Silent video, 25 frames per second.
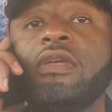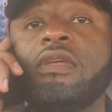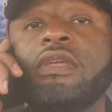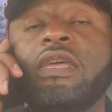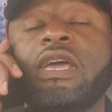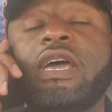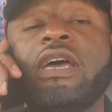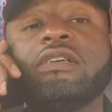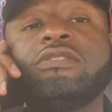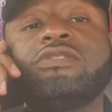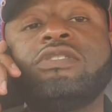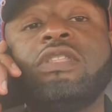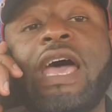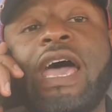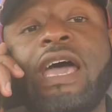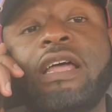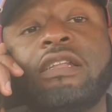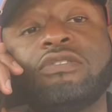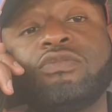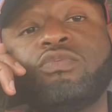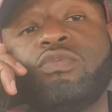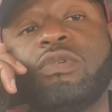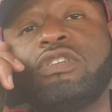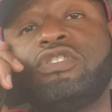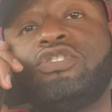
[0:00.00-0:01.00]
yes, that
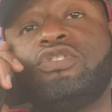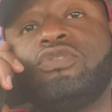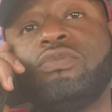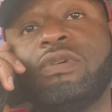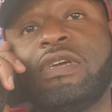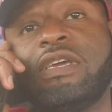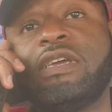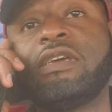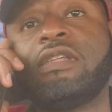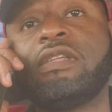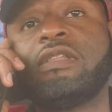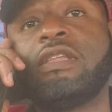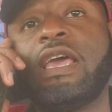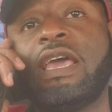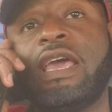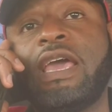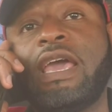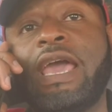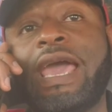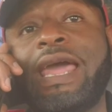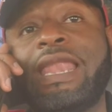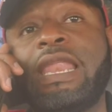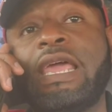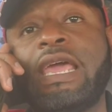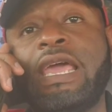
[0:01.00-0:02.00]
is what you in
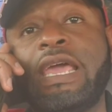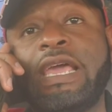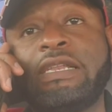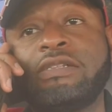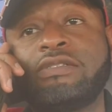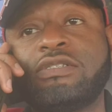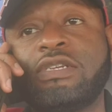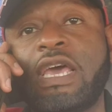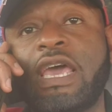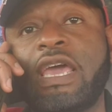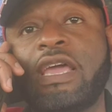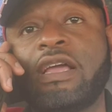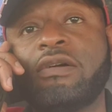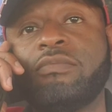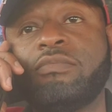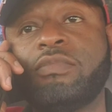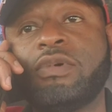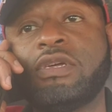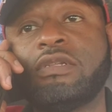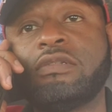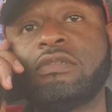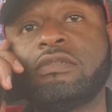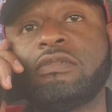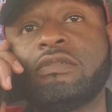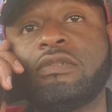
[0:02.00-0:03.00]
and
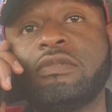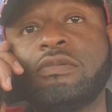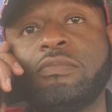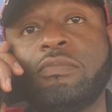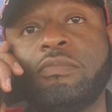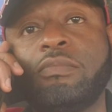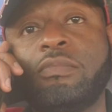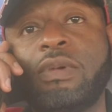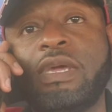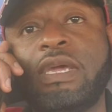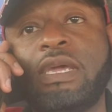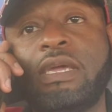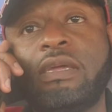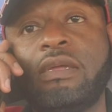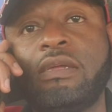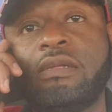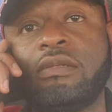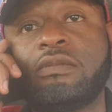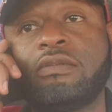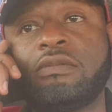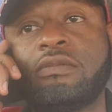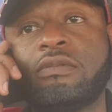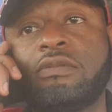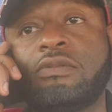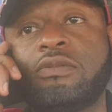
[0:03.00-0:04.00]
entanglement. Me,
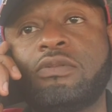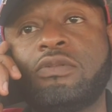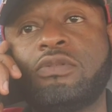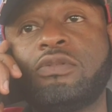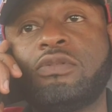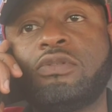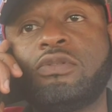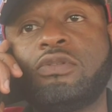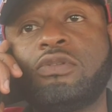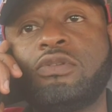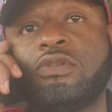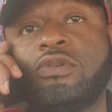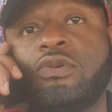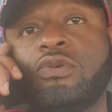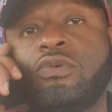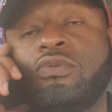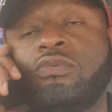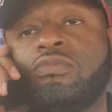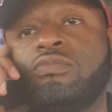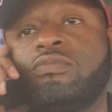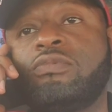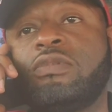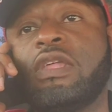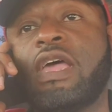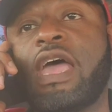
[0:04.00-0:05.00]

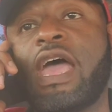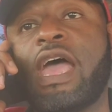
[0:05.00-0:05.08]
too.